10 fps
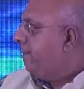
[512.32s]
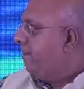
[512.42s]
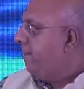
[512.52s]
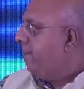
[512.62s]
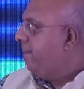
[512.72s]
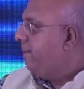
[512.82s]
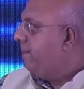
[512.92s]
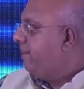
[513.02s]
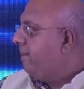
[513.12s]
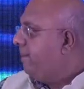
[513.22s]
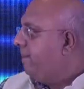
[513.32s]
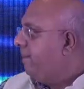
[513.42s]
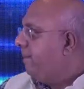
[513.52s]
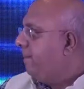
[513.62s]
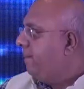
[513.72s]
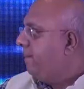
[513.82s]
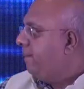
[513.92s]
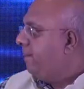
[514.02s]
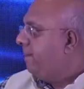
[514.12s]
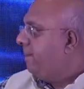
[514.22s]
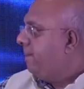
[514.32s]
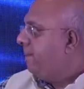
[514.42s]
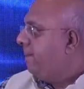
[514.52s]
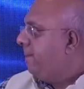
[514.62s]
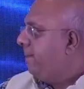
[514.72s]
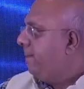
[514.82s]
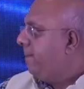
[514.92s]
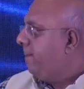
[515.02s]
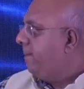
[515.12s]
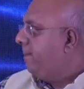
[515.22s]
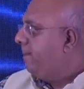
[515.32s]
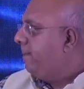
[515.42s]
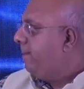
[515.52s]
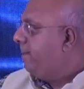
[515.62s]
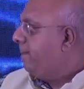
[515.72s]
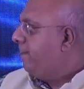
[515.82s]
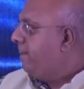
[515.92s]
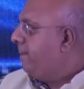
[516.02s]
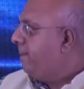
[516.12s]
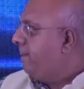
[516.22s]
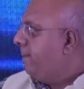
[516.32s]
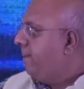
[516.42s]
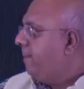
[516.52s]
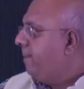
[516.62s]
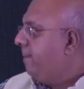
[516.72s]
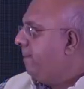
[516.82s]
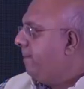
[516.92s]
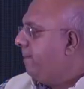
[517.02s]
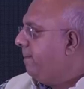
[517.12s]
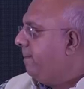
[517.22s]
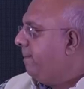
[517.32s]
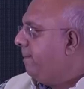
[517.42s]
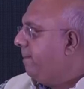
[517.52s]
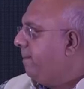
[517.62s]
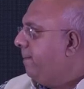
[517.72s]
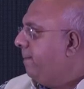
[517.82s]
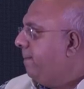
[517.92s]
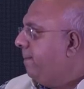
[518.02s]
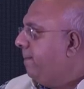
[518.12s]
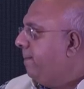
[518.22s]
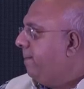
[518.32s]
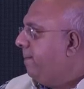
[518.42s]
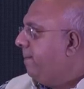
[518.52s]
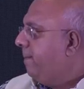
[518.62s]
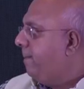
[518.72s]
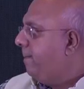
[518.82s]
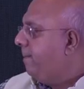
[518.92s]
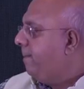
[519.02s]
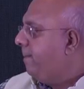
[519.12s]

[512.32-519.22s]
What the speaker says: [no speech]